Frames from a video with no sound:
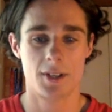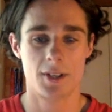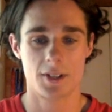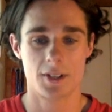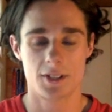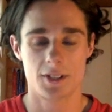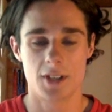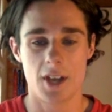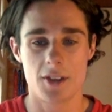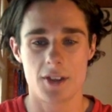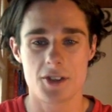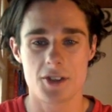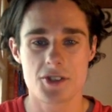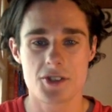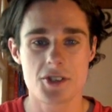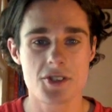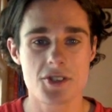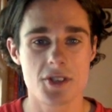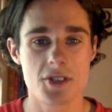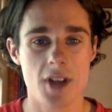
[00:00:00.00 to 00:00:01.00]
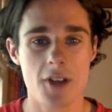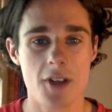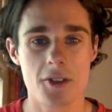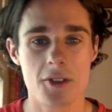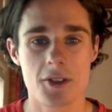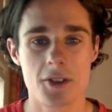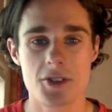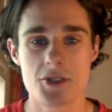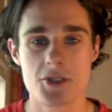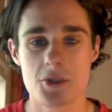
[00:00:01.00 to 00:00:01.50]
yeah, there's just
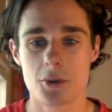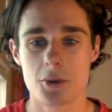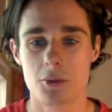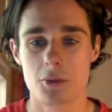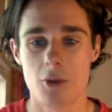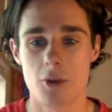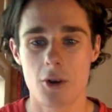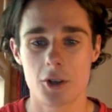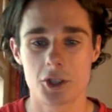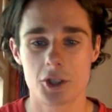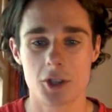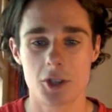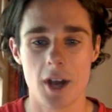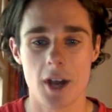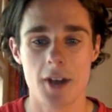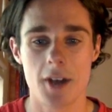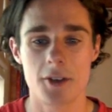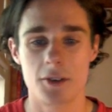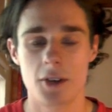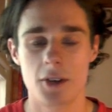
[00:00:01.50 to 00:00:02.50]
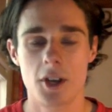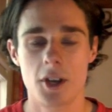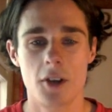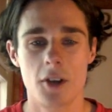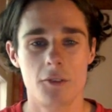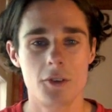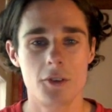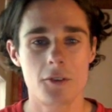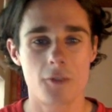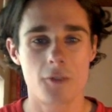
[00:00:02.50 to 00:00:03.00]
nothing he's doing wrong at training.
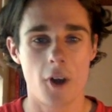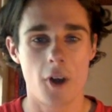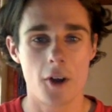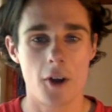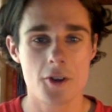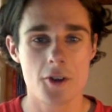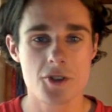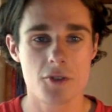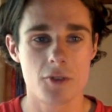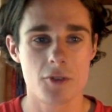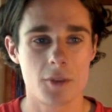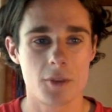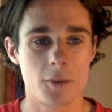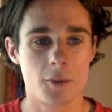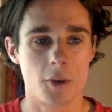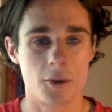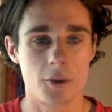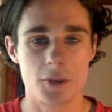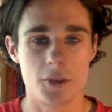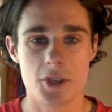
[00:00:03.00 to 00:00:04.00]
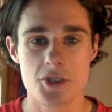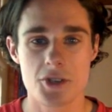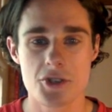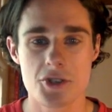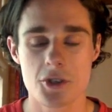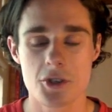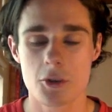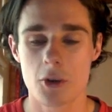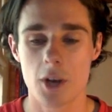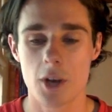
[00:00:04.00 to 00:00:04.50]
A few photos of him on
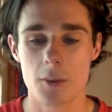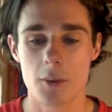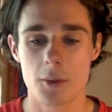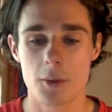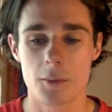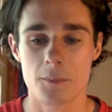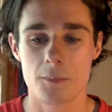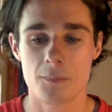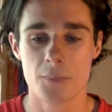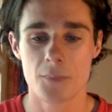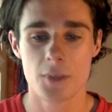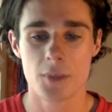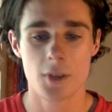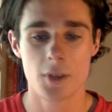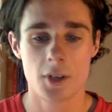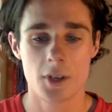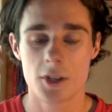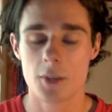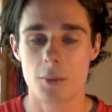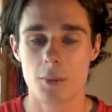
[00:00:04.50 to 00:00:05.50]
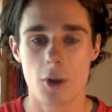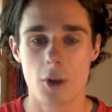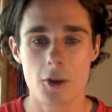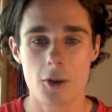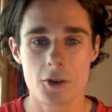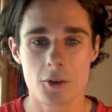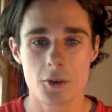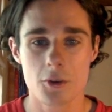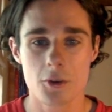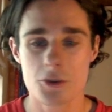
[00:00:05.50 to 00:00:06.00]
Instagram, and the
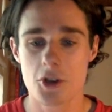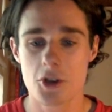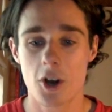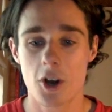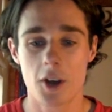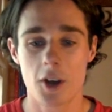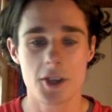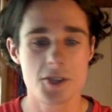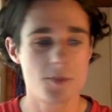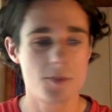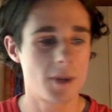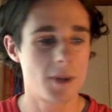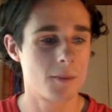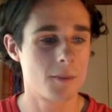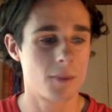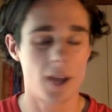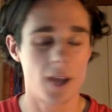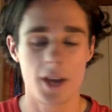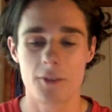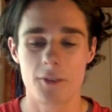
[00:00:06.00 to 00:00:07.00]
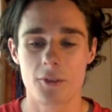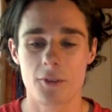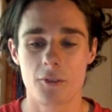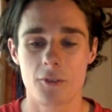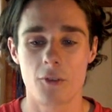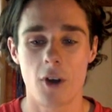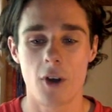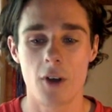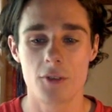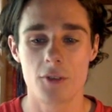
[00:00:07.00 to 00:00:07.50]
bloke looks like he's been playing for
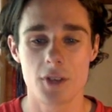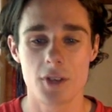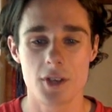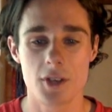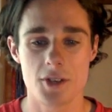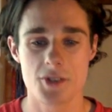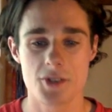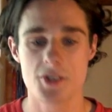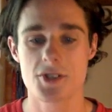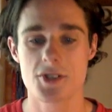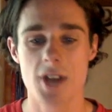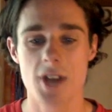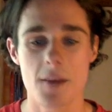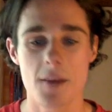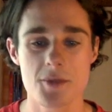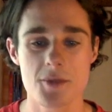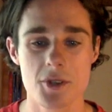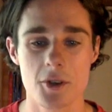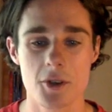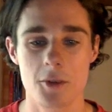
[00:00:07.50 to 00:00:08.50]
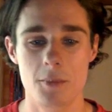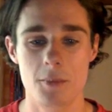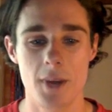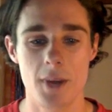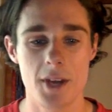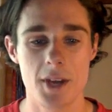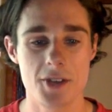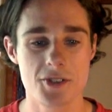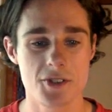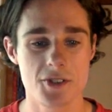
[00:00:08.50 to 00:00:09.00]
5 years. He's an absolute
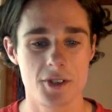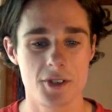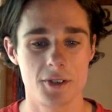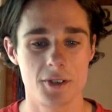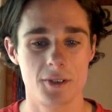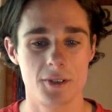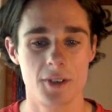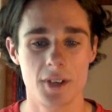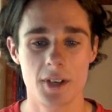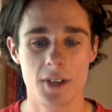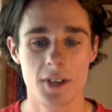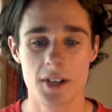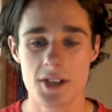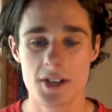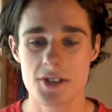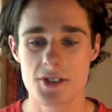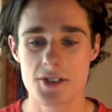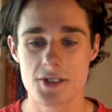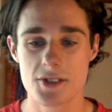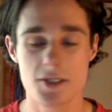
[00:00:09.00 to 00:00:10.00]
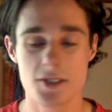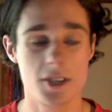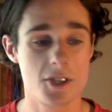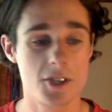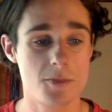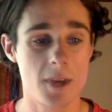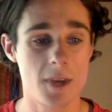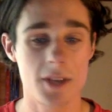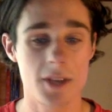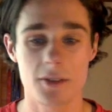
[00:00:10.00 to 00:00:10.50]
beast, and
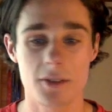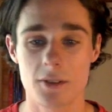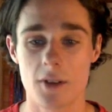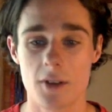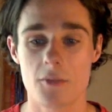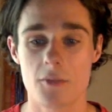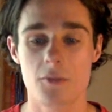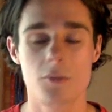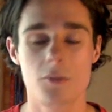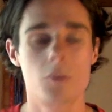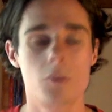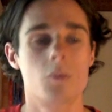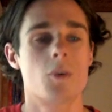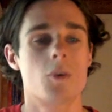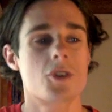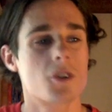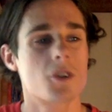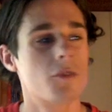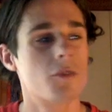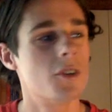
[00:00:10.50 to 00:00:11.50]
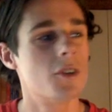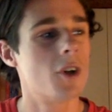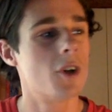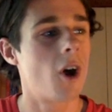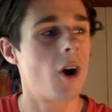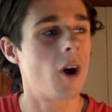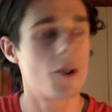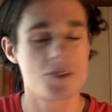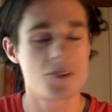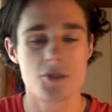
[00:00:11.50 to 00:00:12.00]
I've watched a few
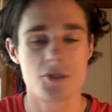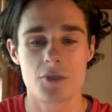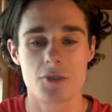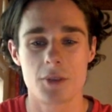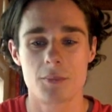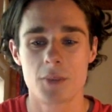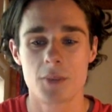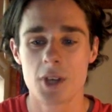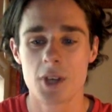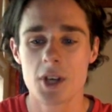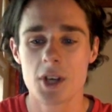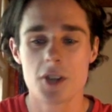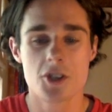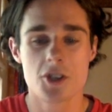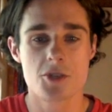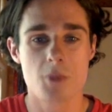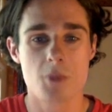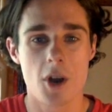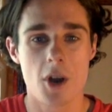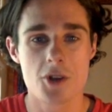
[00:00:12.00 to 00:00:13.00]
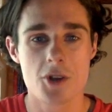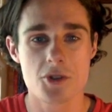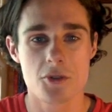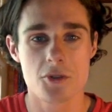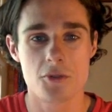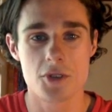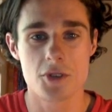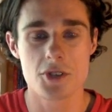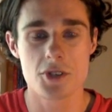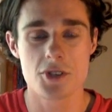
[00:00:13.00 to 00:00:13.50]
highlights of him. Disposal
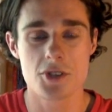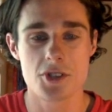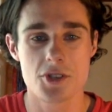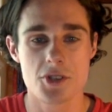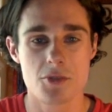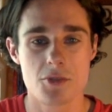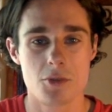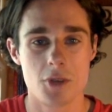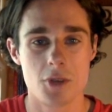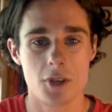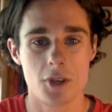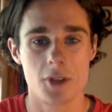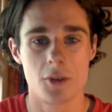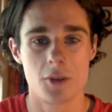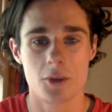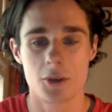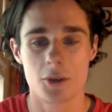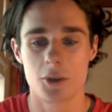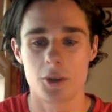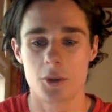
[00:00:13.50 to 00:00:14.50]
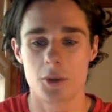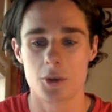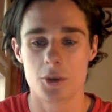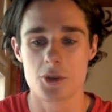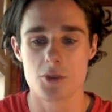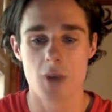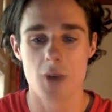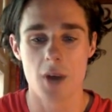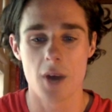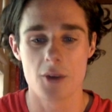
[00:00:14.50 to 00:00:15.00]
efficiency is really looking good
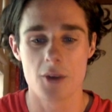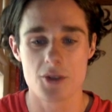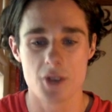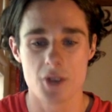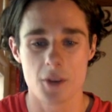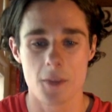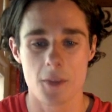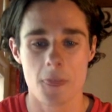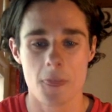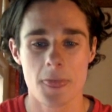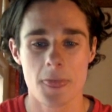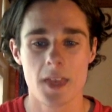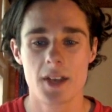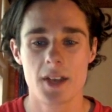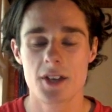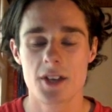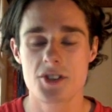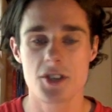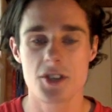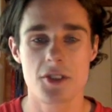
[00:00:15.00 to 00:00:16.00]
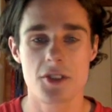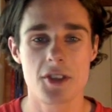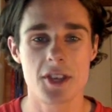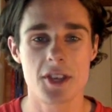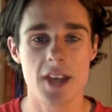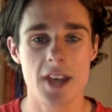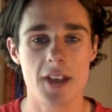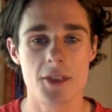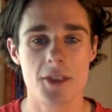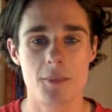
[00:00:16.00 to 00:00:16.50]
as well. So didn't think
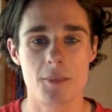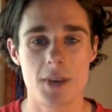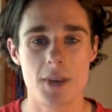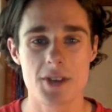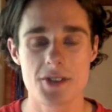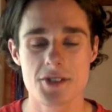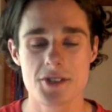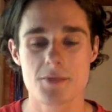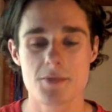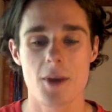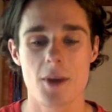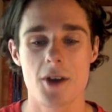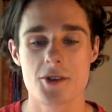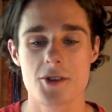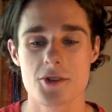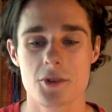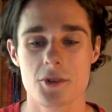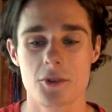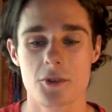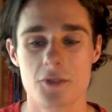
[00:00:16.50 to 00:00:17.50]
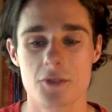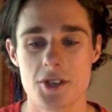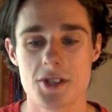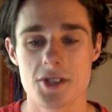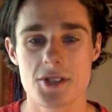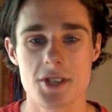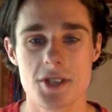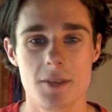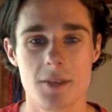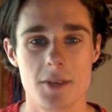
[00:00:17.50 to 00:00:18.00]
he had the best disposal
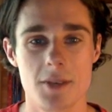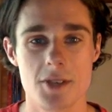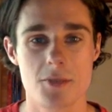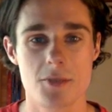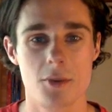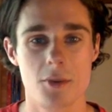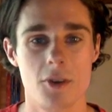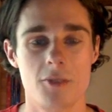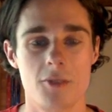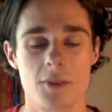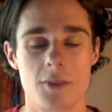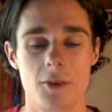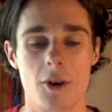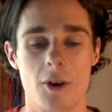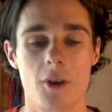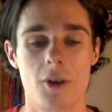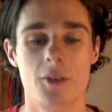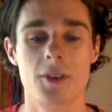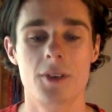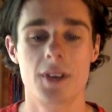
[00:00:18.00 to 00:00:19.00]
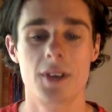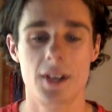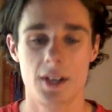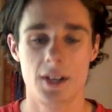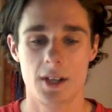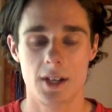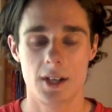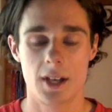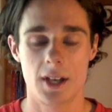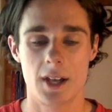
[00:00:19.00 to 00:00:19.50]
efficiency, but he's proved me wrong.
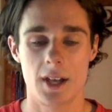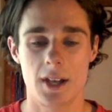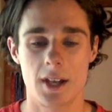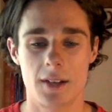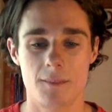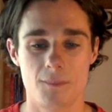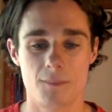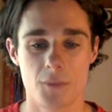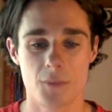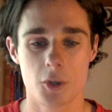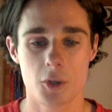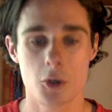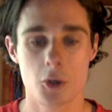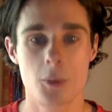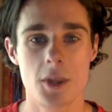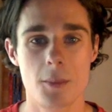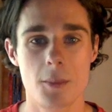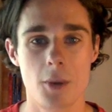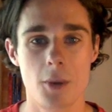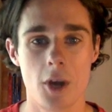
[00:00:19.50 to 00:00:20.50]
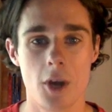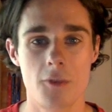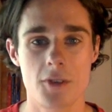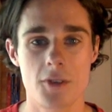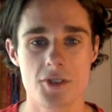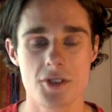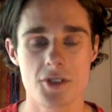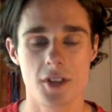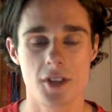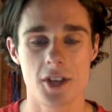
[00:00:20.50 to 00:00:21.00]
And could be the
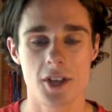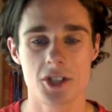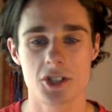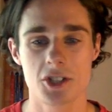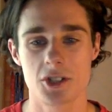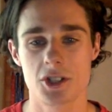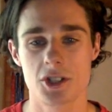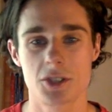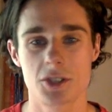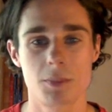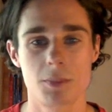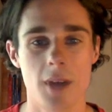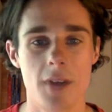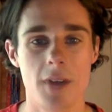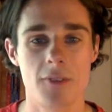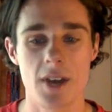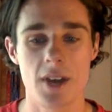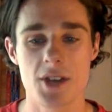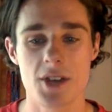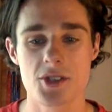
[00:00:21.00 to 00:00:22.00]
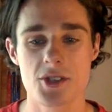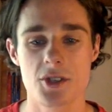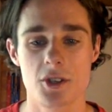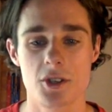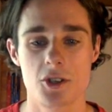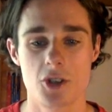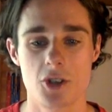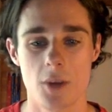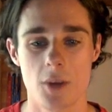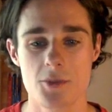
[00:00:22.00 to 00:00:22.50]
perfect selection. Just playing for
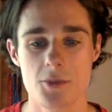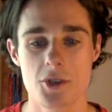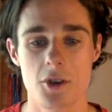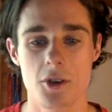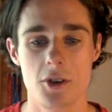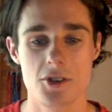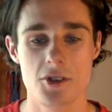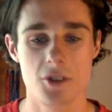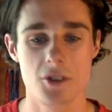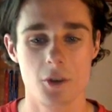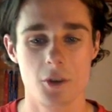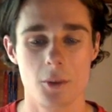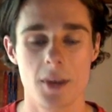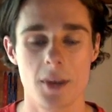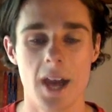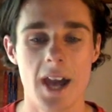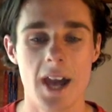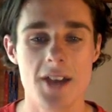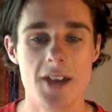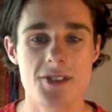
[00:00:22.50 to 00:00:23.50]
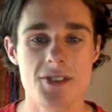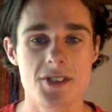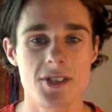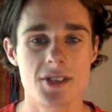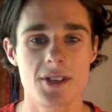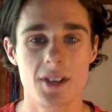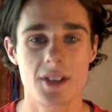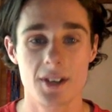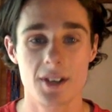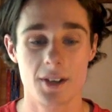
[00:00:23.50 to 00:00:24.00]
Essendon. Job security is a little bit
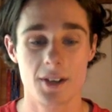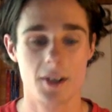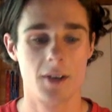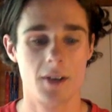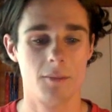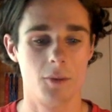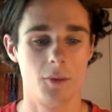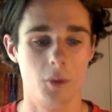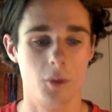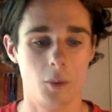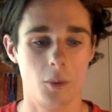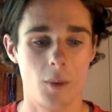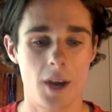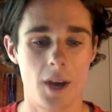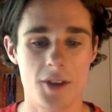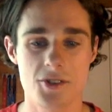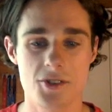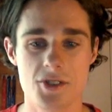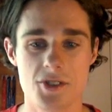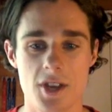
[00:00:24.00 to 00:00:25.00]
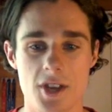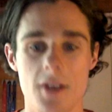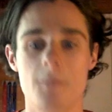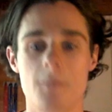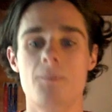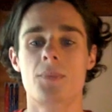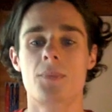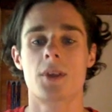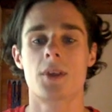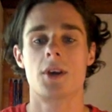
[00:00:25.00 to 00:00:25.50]
hazy, but we'll wait and
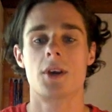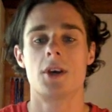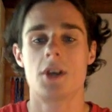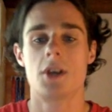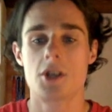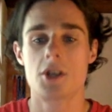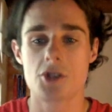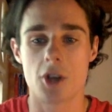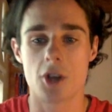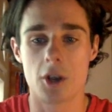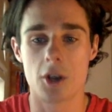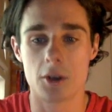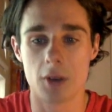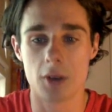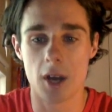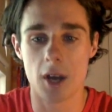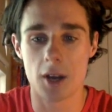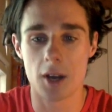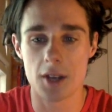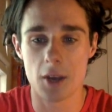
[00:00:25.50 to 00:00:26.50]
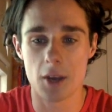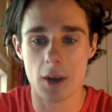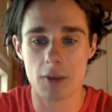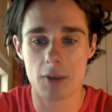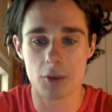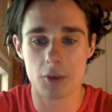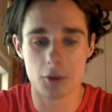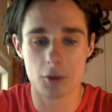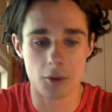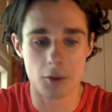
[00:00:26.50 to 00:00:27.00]
see. So yeah, we'll have
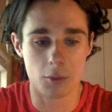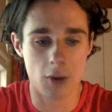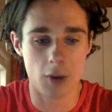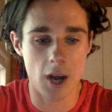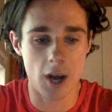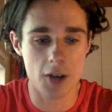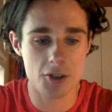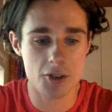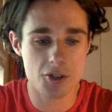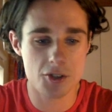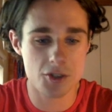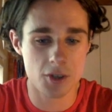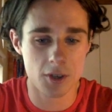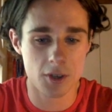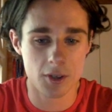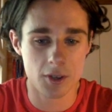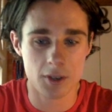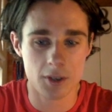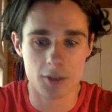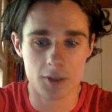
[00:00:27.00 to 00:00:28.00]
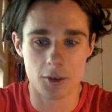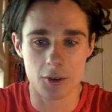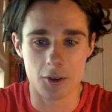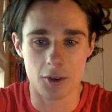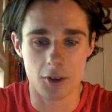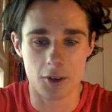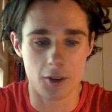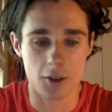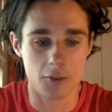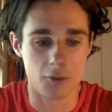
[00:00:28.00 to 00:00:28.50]
a look at the rucks. Not
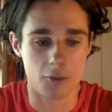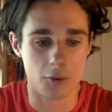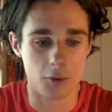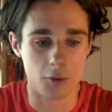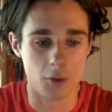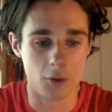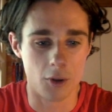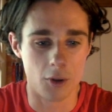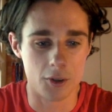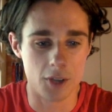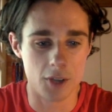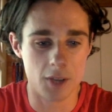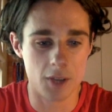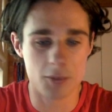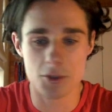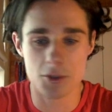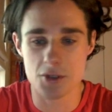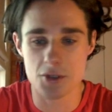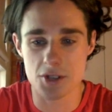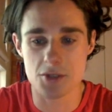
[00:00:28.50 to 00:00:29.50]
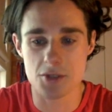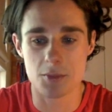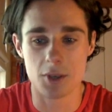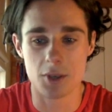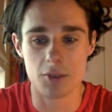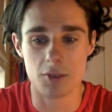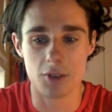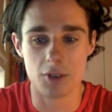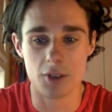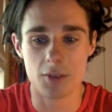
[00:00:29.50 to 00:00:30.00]
going to go to the forward line yet because that's a
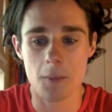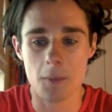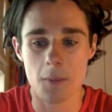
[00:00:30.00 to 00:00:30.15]
bit of a